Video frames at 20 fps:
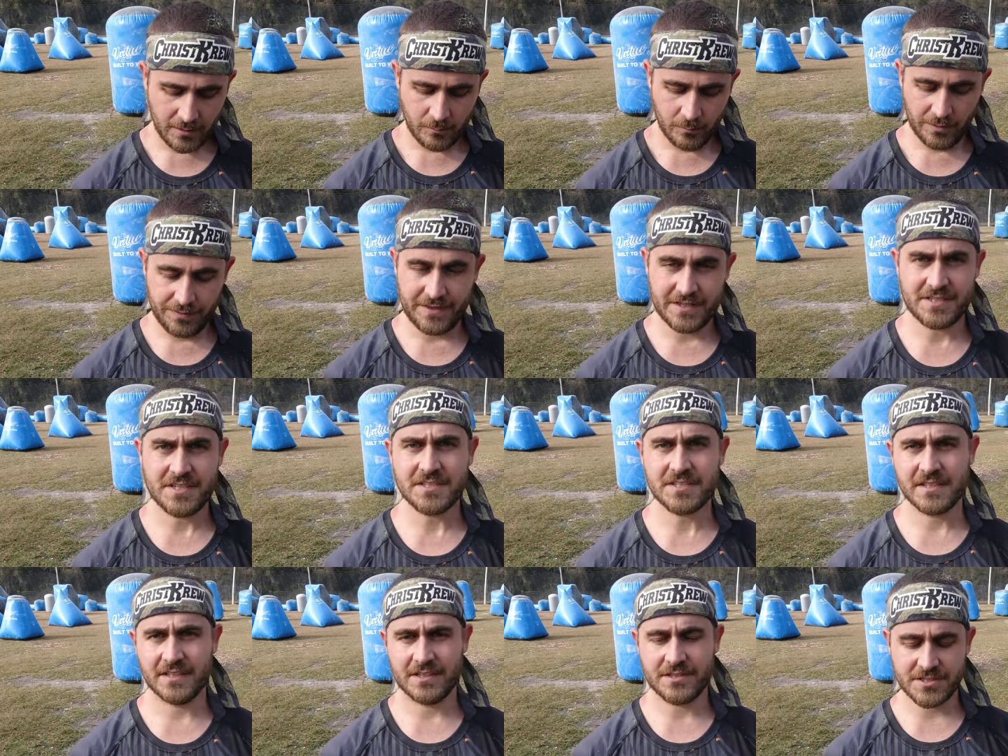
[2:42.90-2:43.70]
What this
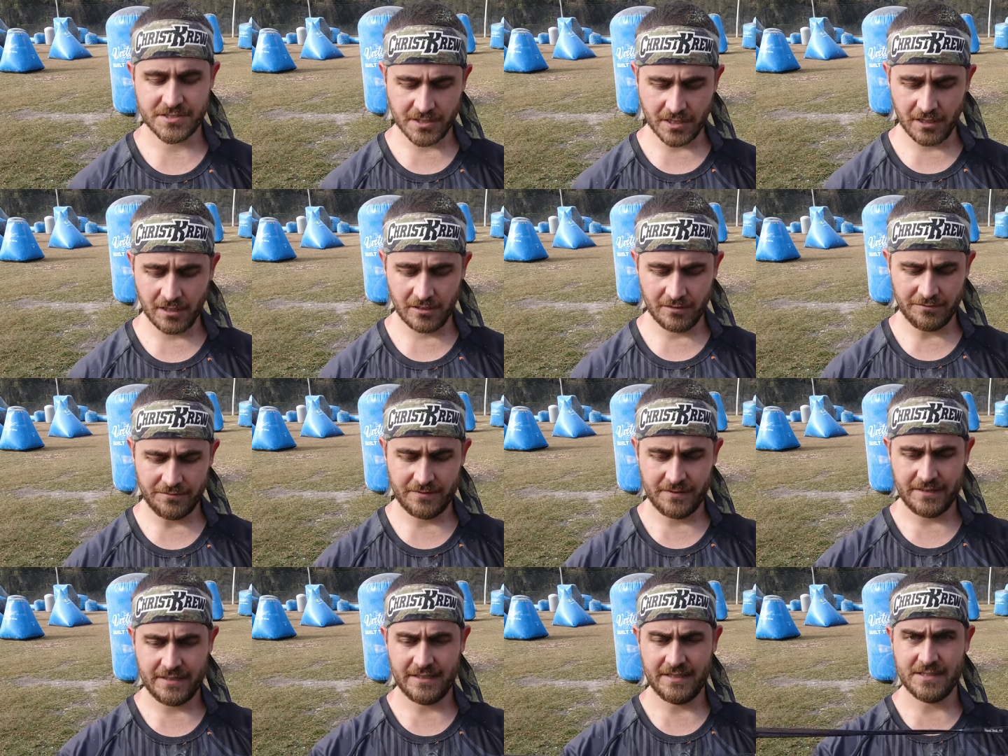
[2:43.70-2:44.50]
is gonna solve
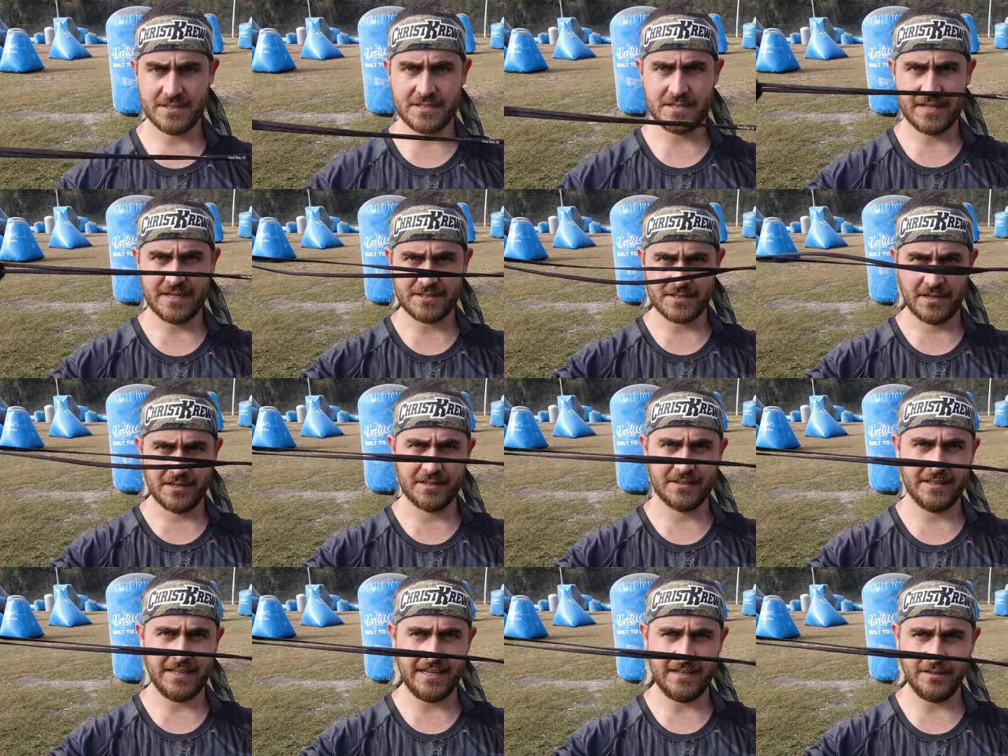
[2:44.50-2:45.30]
is it's on
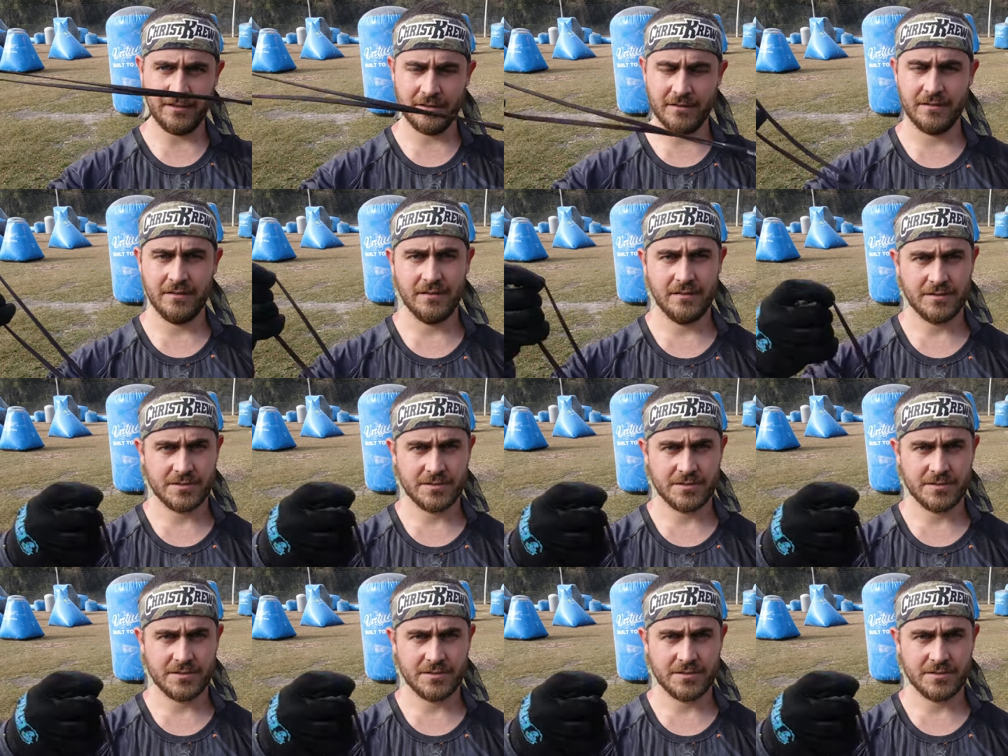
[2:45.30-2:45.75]
a lanyard.